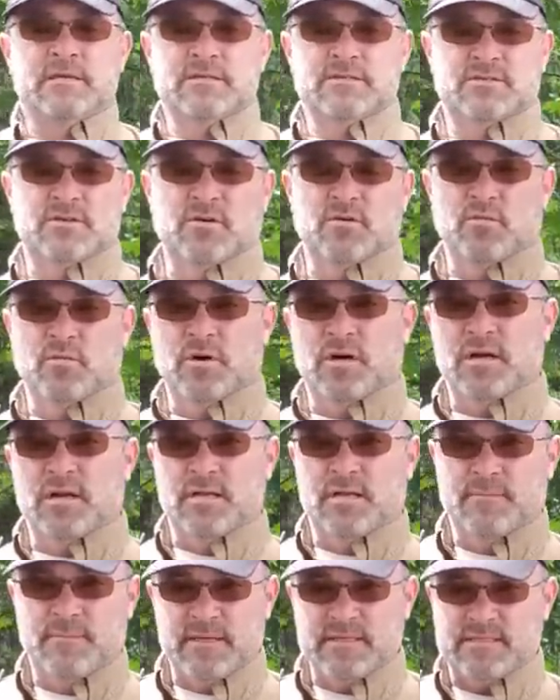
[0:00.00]
So we're
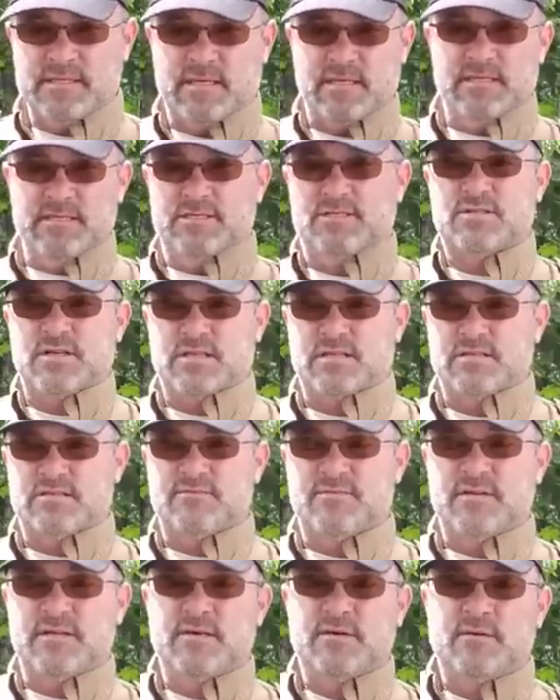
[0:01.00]
gonna basically shut this
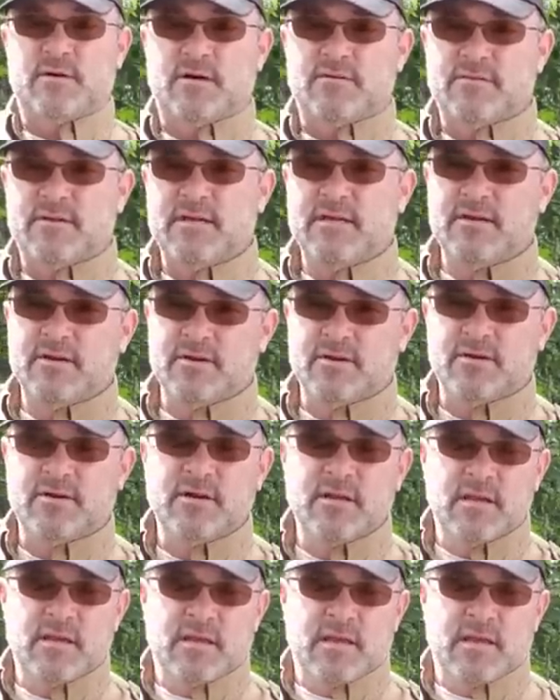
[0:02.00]
video off here